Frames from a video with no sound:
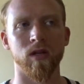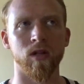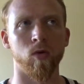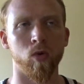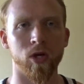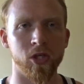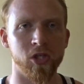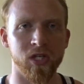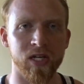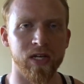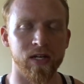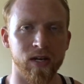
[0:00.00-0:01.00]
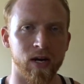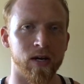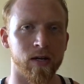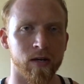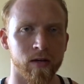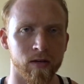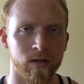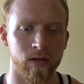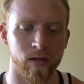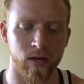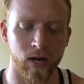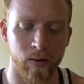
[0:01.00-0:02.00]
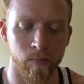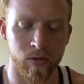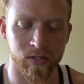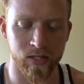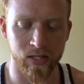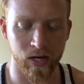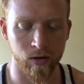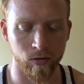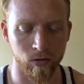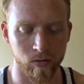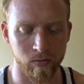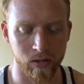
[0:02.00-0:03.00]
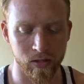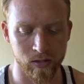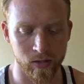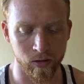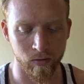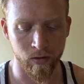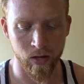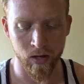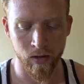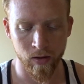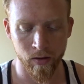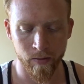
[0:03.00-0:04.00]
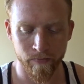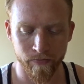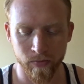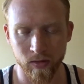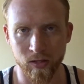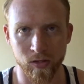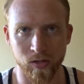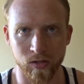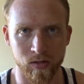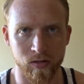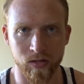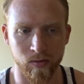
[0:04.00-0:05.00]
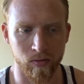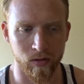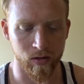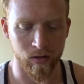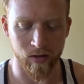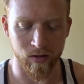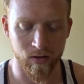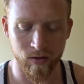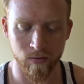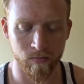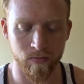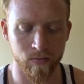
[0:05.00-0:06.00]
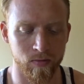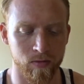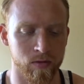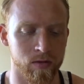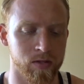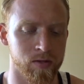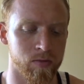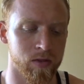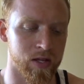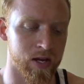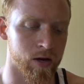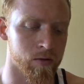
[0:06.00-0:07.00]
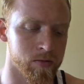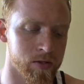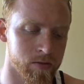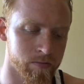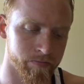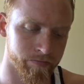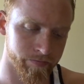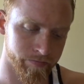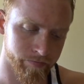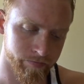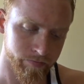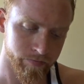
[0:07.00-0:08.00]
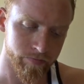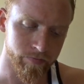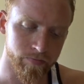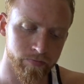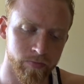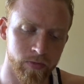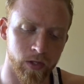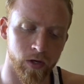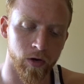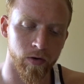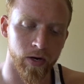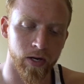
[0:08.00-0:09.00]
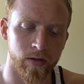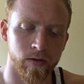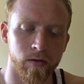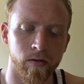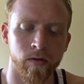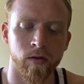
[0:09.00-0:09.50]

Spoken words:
the word cheat kind of brings it down a little bit. So it's just something that helps. All right.